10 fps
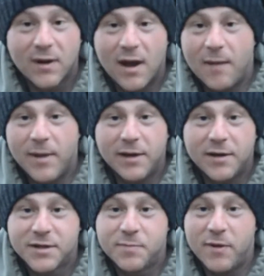I mean,
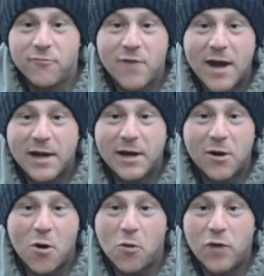it's been raining
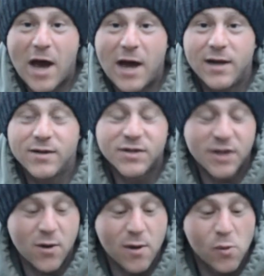all night,
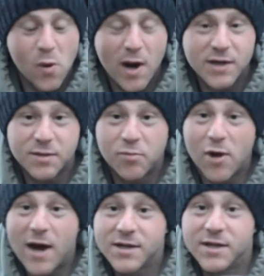so I'm quite
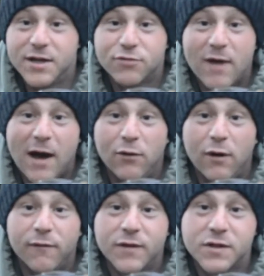surprised that it's rattled
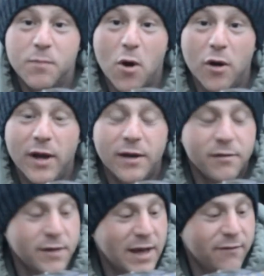off this morning,
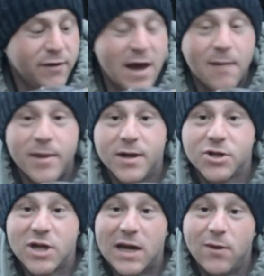given that I'm in the
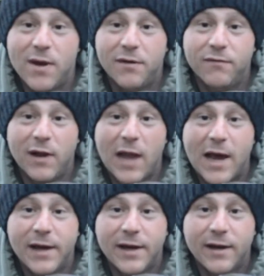shallow end of the
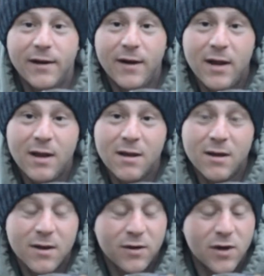lake.
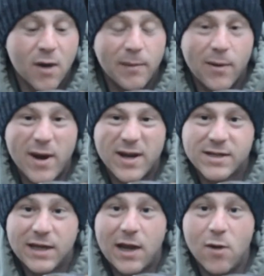Normally when
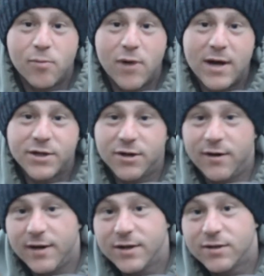it's a low pressure
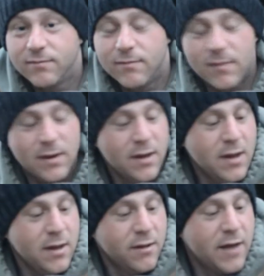and
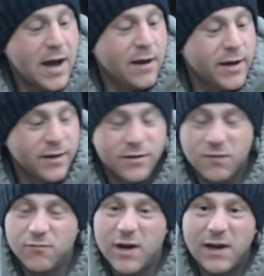it
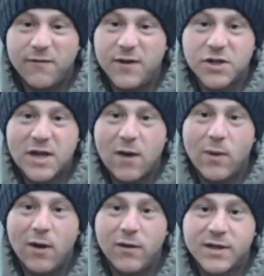don't really fish that
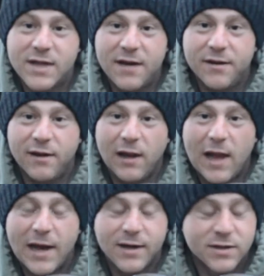well this end of the
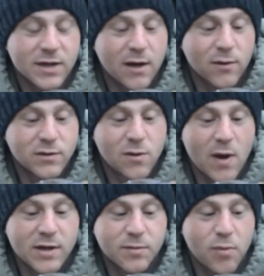lake, so I was
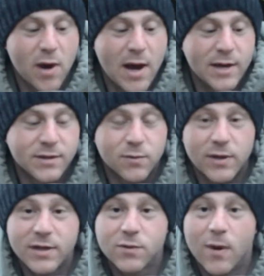quite surprised
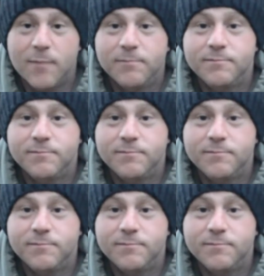with this one.